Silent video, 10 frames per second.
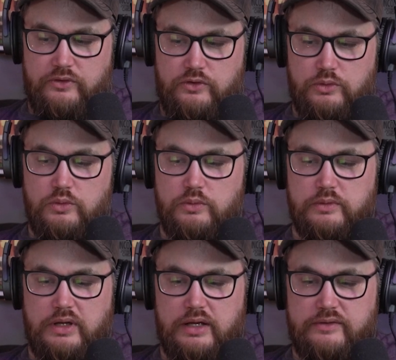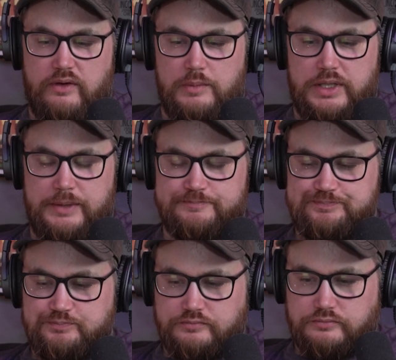to somebody,
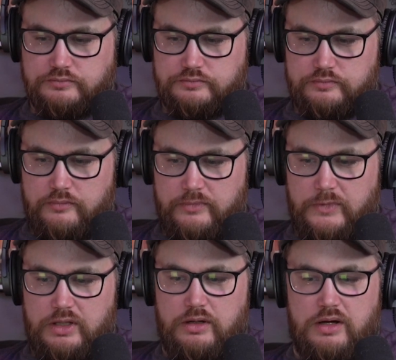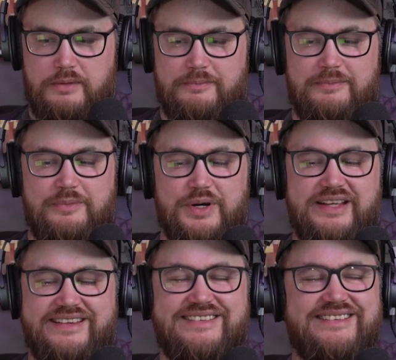
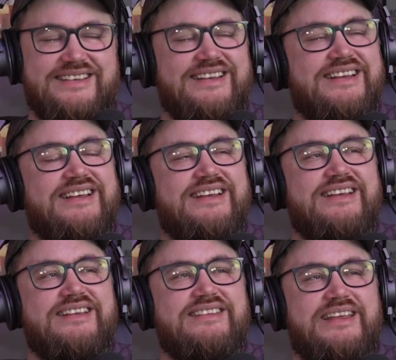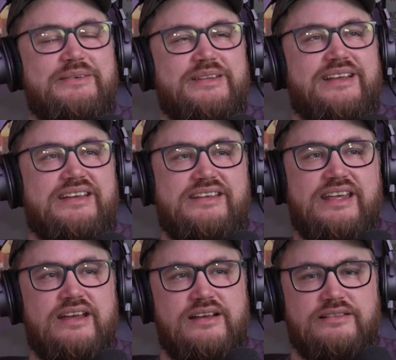but they were like,
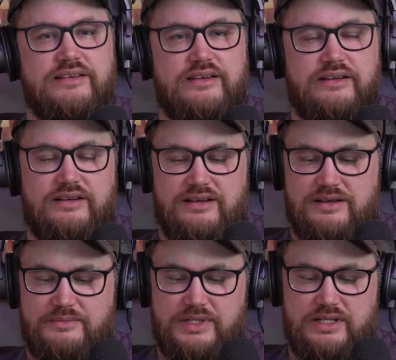yeah, like, I